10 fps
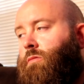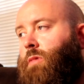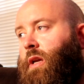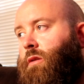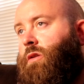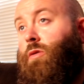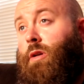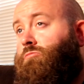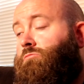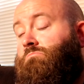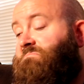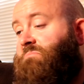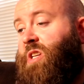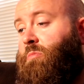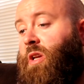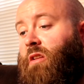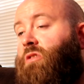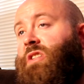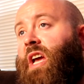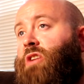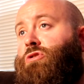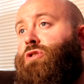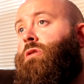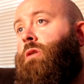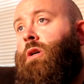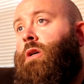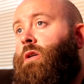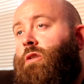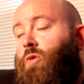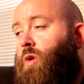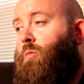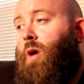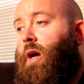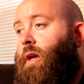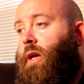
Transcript: and so he sent me a little sketch to work by,